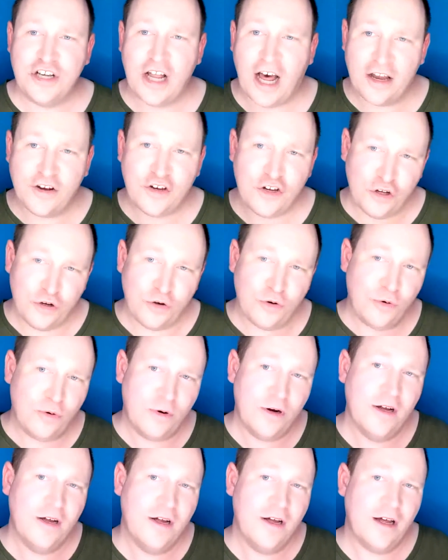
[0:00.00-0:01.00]
do
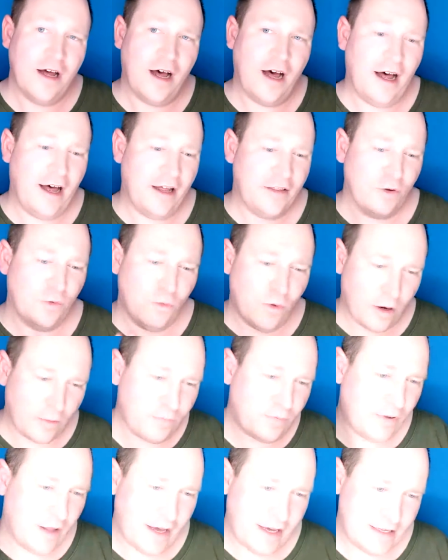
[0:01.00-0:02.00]
uh, at the
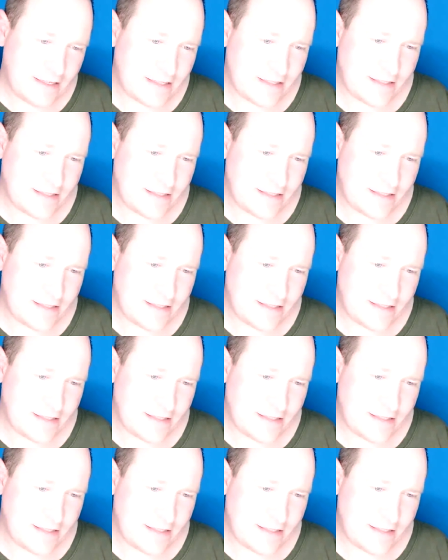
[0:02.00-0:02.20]
workplace. You